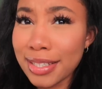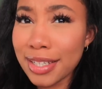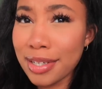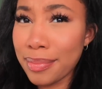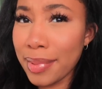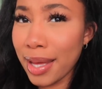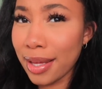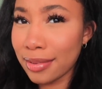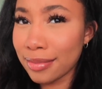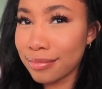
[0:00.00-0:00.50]
get
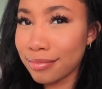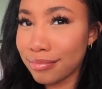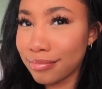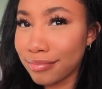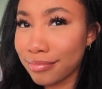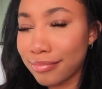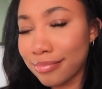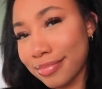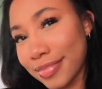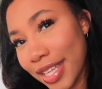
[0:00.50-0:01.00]
them out.
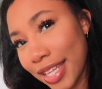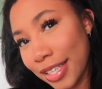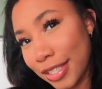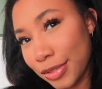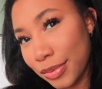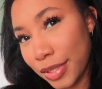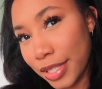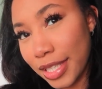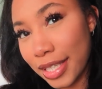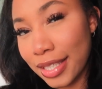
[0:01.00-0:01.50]
It
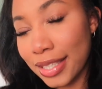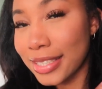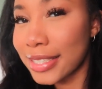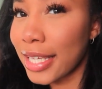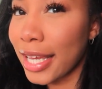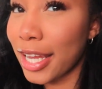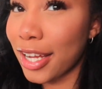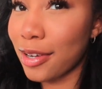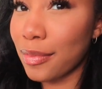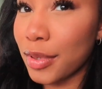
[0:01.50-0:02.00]
looks really good. It looks
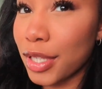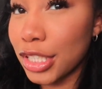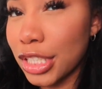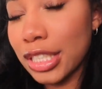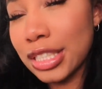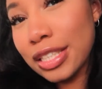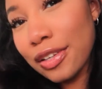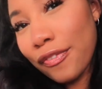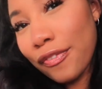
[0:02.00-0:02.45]
airbrushed. It looks